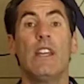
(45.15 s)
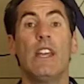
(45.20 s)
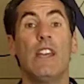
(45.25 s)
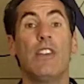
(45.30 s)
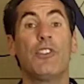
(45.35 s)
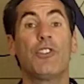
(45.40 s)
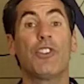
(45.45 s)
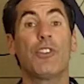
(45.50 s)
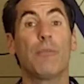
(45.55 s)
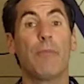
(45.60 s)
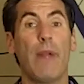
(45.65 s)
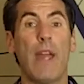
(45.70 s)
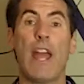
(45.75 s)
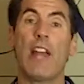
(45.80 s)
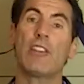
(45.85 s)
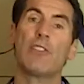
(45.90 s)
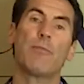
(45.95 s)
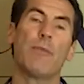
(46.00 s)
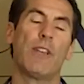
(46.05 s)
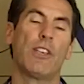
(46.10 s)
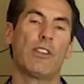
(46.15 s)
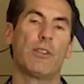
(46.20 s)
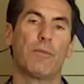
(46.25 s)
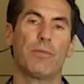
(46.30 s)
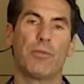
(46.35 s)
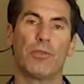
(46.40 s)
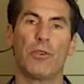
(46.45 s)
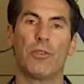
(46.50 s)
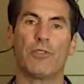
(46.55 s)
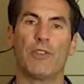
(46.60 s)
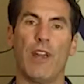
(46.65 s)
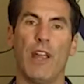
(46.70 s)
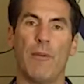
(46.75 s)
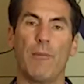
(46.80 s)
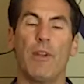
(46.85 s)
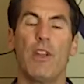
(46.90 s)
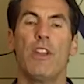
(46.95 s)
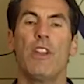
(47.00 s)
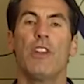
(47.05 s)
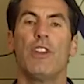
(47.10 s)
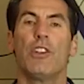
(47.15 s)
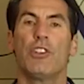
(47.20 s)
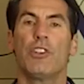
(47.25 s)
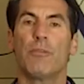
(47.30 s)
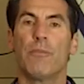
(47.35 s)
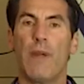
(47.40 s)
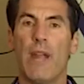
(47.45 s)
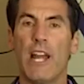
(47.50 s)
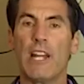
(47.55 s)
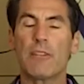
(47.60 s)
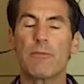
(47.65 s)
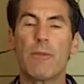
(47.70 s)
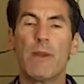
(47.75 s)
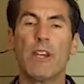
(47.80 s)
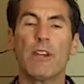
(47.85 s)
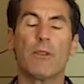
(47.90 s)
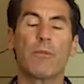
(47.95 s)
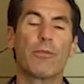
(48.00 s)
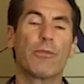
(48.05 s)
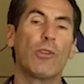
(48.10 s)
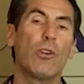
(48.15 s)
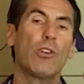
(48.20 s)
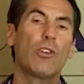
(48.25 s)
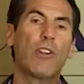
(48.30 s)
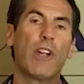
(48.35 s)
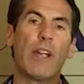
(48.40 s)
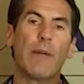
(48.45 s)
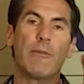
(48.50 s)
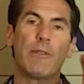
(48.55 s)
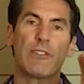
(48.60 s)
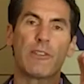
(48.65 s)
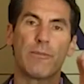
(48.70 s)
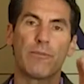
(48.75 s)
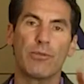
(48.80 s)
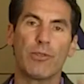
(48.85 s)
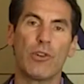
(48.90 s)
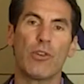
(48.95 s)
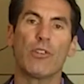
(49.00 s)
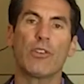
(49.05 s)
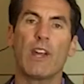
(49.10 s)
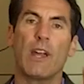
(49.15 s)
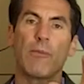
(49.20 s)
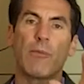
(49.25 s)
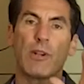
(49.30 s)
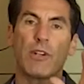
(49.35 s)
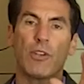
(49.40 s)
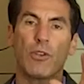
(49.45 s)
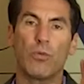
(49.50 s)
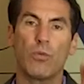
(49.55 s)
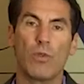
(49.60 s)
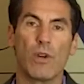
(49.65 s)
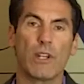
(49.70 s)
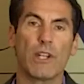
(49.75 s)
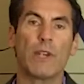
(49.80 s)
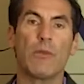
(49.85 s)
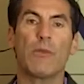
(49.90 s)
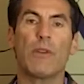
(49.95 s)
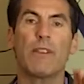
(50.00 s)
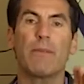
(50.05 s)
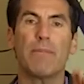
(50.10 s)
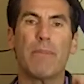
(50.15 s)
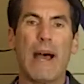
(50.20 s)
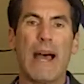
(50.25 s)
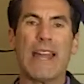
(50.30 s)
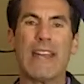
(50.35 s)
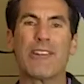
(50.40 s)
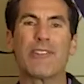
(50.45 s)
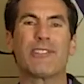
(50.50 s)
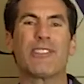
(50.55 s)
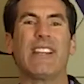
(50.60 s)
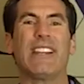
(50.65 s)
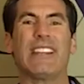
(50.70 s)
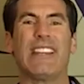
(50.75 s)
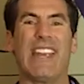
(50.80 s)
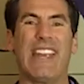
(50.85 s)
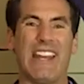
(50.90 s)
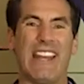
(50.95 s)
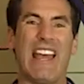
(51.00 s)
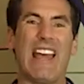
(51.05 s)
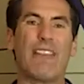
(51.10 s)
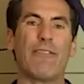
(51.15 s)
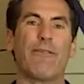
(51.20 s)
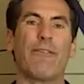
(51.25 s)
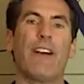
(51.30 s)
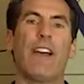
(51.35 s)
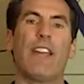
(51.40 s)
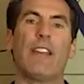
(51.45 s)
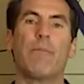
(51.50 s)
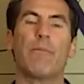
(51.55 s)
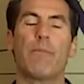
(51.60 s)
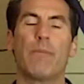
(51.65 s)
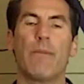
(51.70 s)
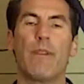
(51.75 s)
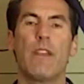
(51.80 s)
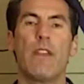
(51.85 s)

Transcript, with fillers: is your matchmaker program your matchmaker program is a program when you're working with buyers that cannot find